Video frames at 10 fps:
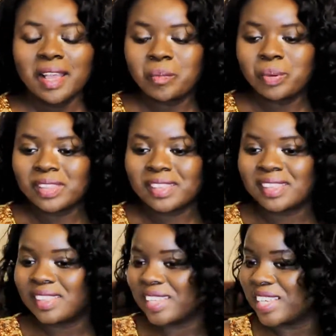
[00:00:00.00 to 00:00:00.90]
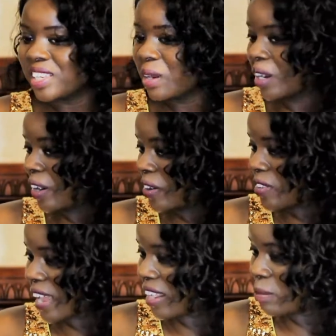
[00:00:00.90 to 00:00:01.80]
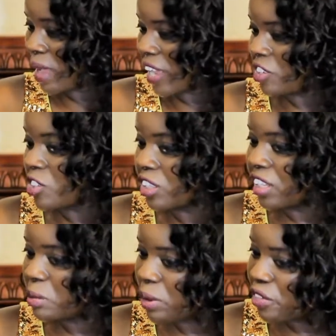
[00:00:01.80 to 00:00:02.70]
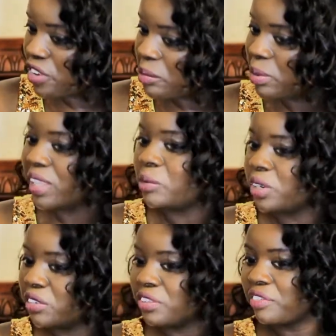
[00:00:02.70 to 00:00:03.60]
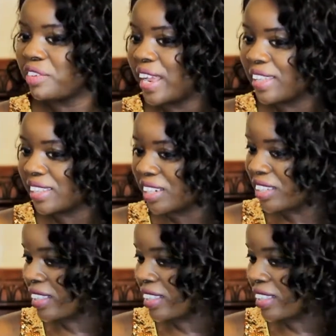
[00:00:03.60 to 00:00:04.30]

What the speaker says: But these curls out of the package, they're a little perfect, but then when you fluff it out a little, it